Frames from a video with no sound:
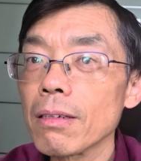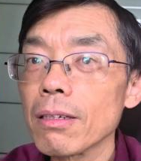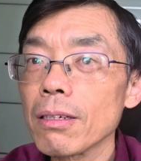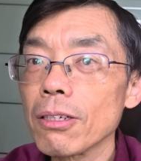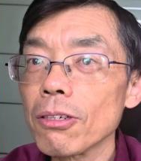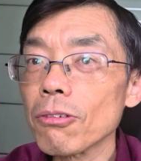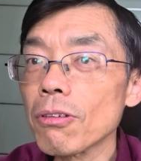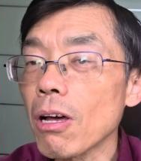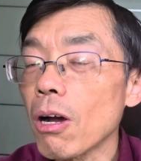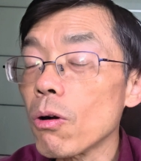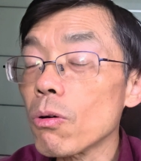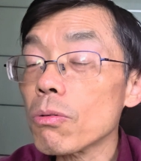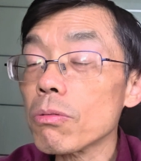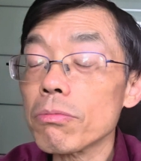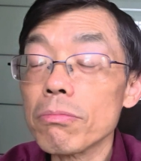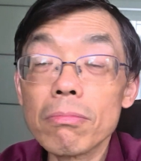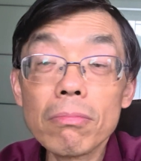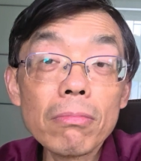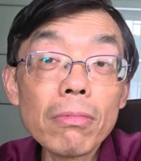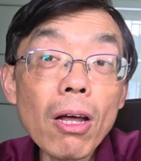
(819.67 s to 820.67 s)

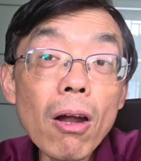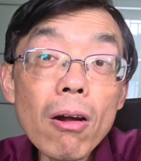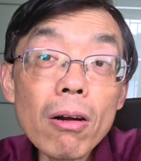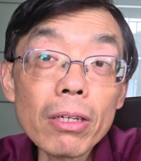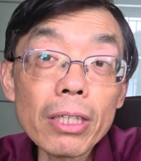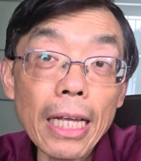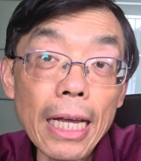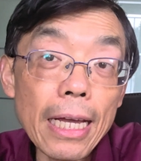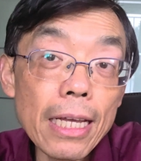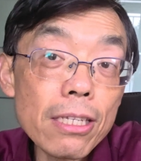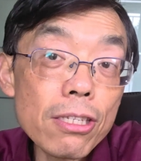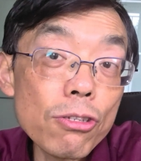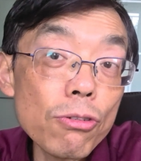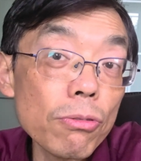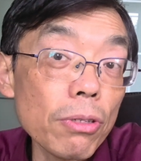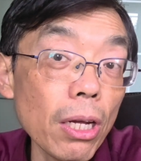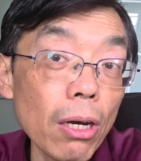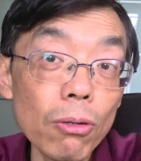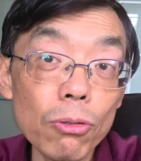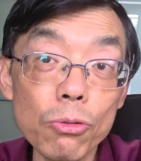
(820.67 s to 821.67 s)
Nowadays,
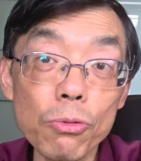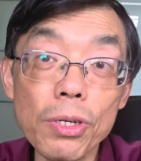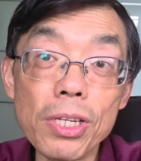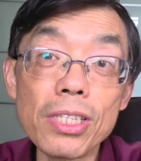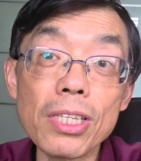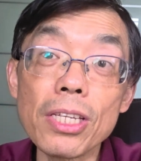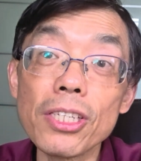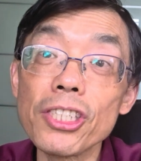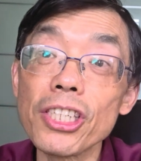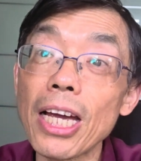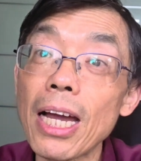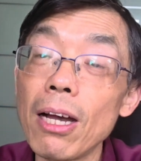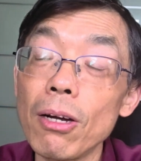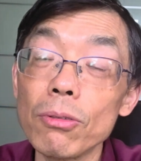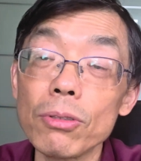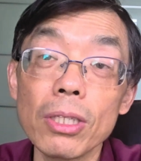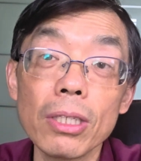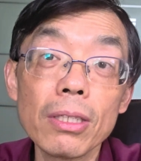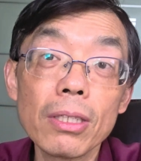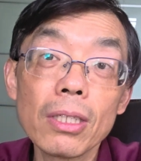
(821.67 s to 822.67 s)
raising
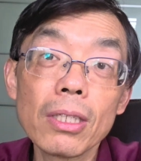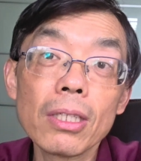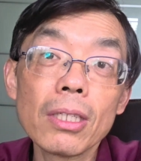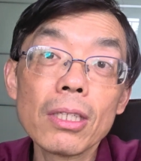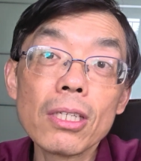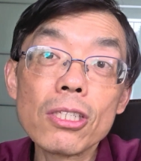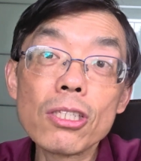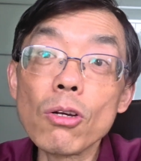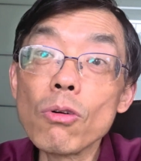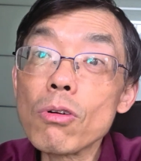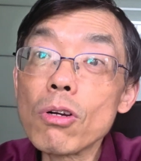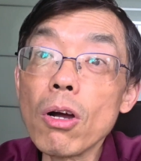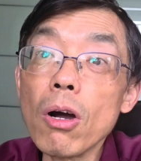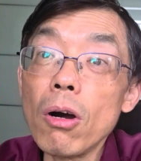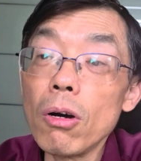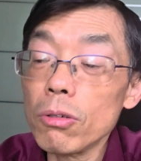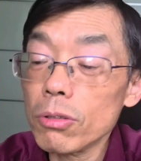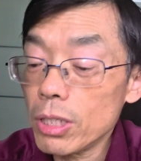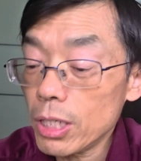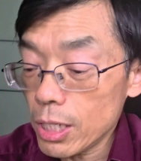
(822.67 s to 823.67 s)
child,
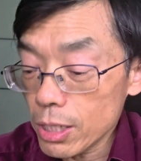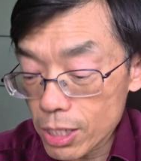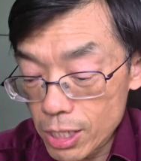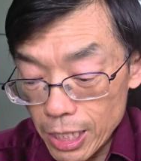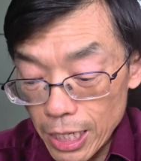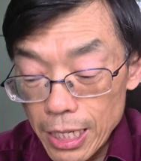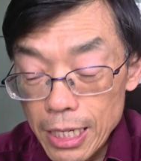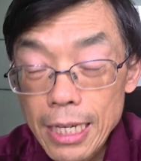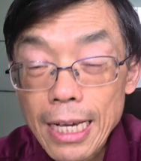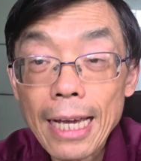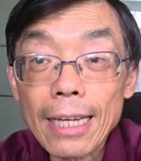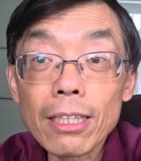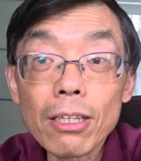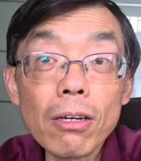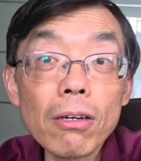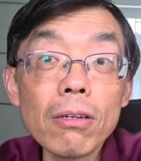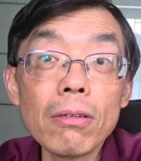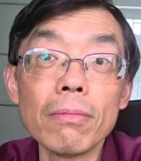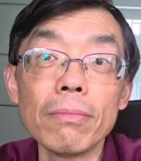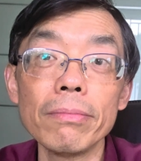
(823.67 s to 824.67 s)
so-called staying at
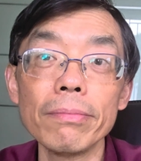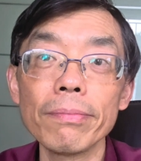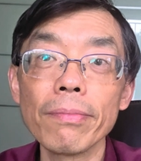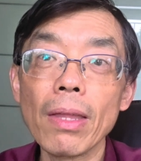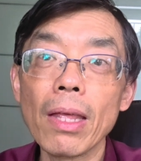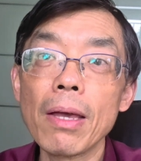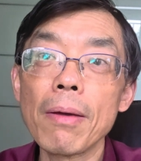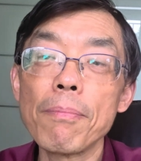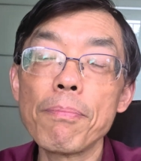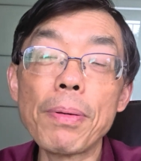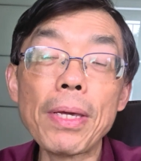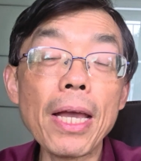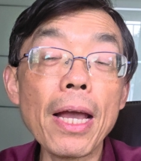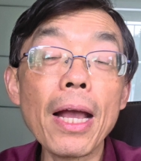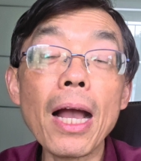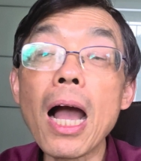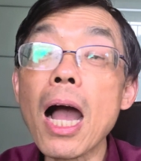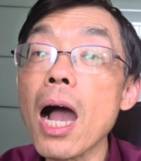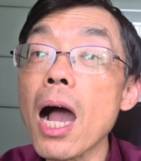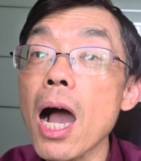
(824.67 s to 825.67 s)
home,
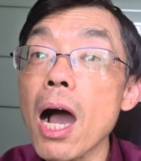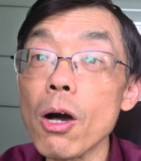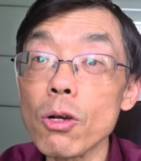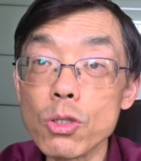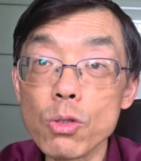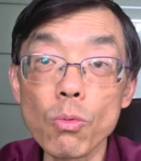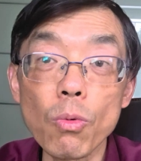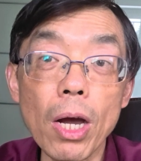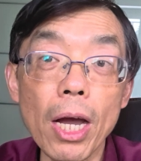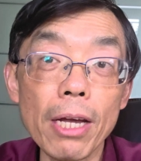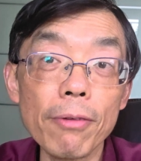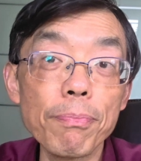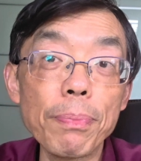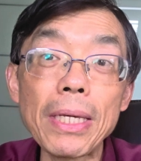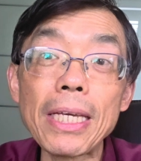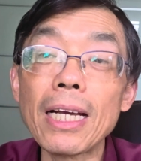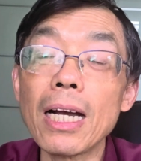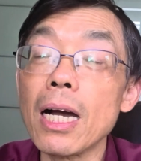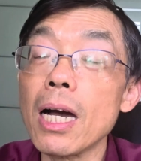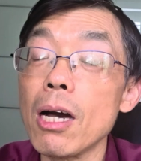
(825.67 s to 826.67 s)
being a housewife
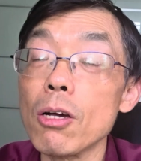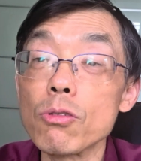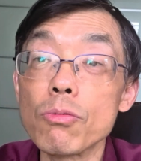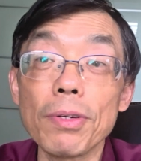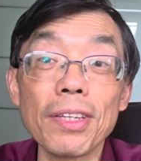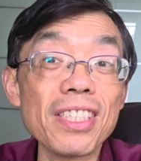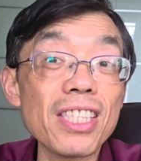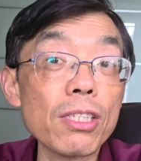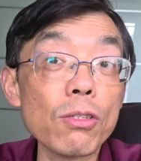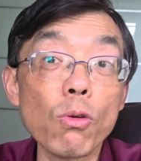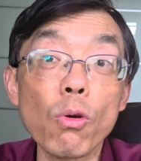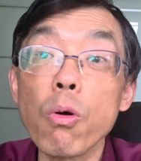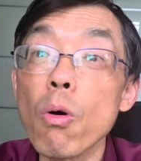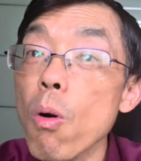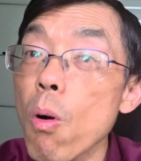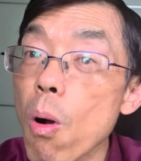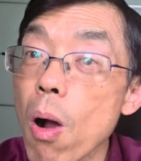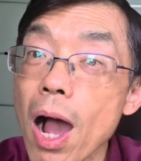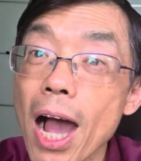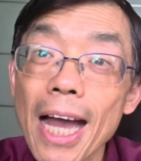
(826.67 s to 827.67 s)
is
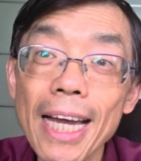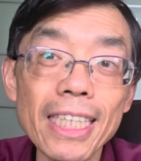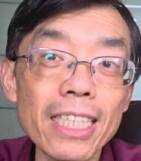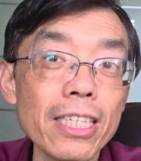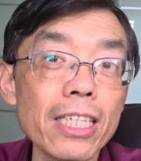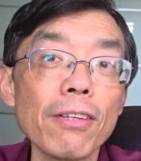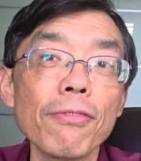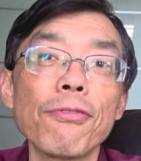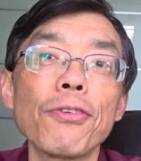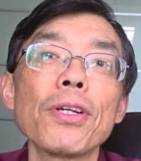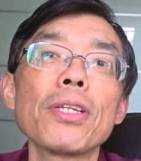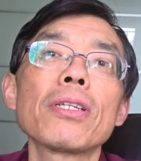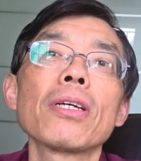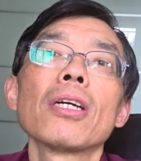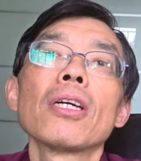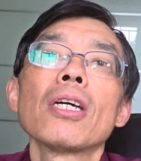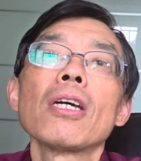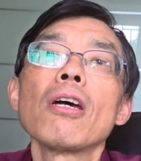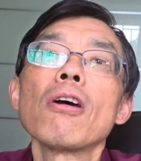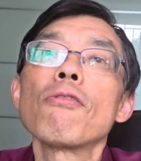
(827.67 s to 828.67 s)
quite different
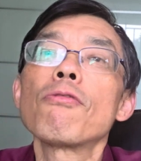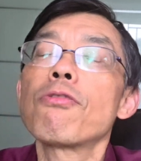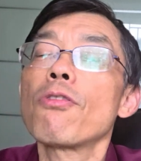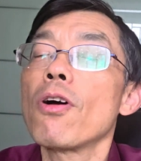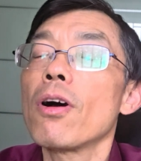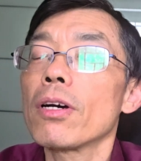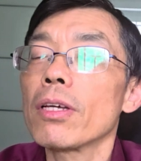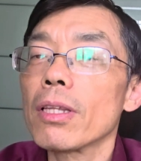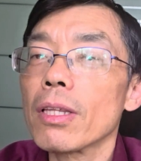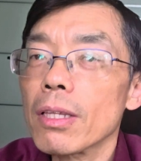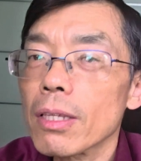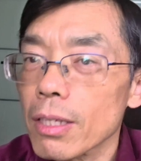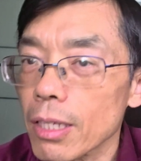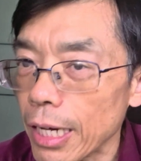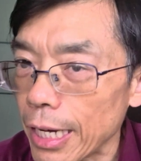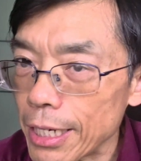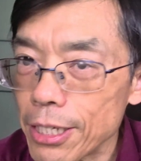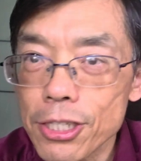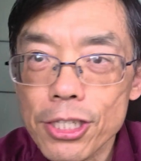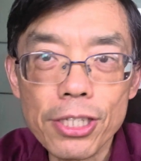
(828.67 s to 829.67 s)
from the
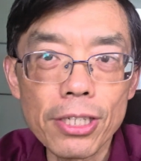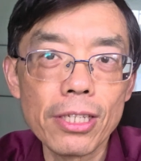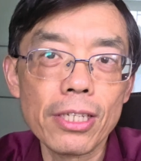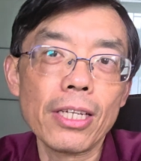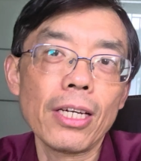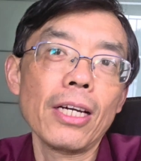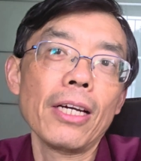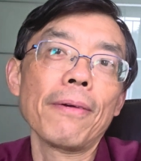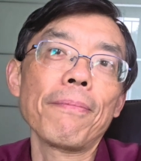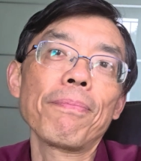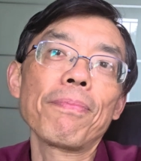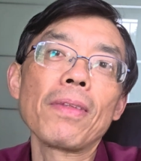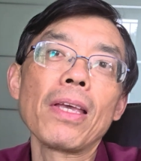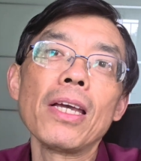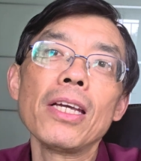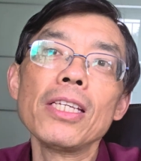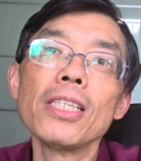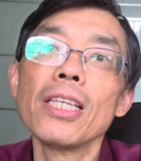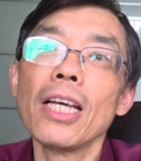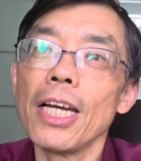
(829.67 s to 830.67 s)
ancient time.
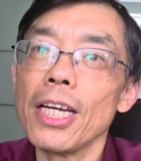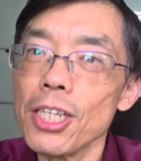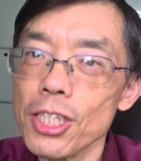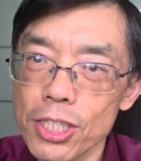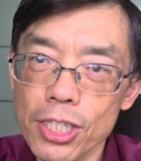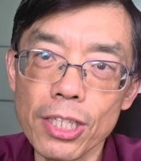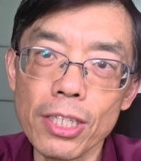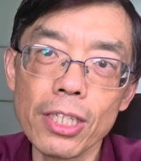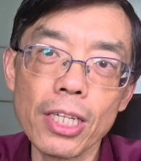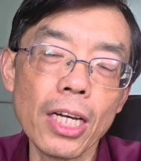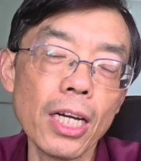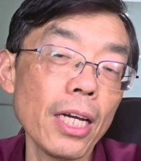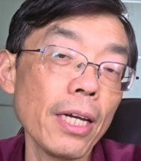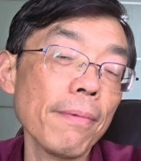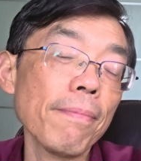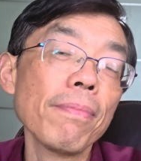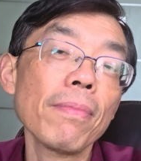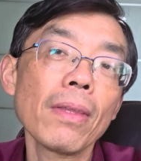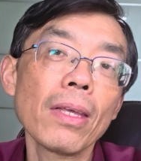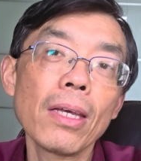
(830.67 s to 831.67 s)
In the ancient
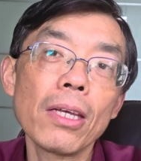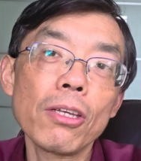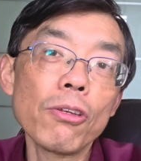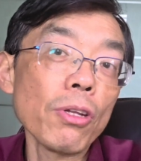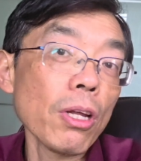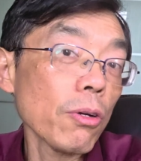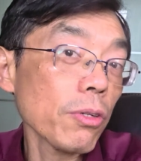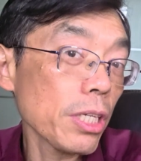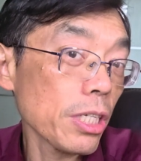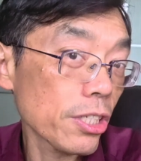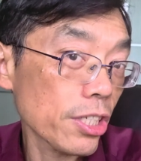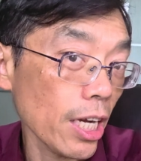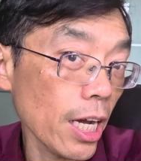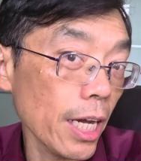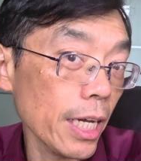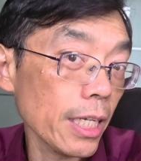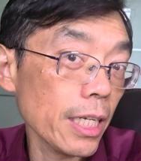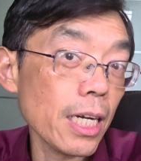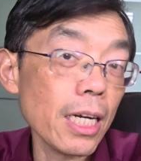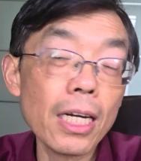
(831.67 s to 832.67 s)
time, in
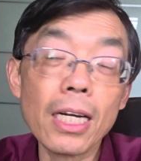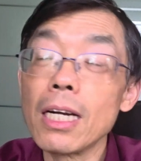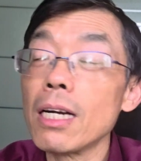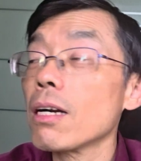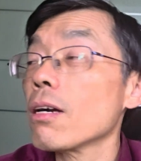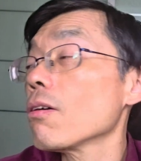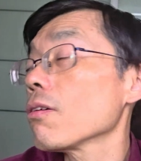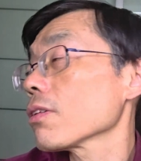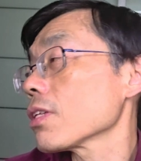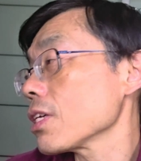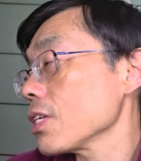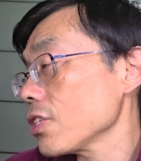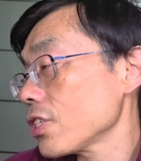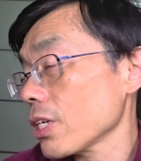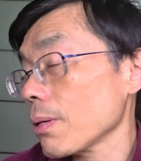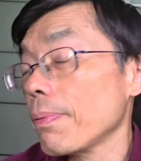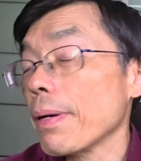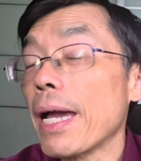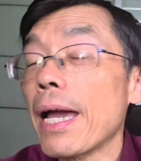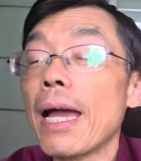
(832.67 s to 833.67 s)
China or in
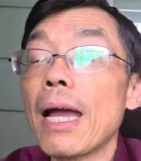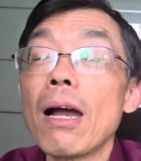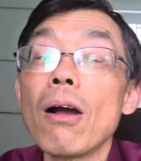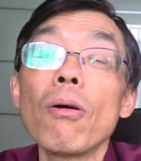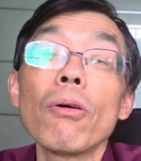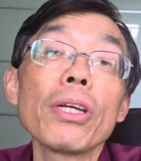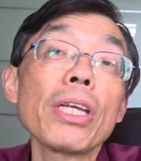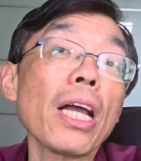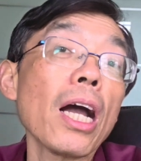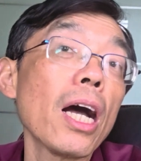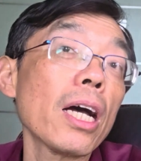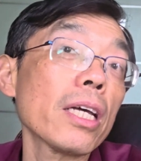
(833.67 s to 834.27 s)
Japan or in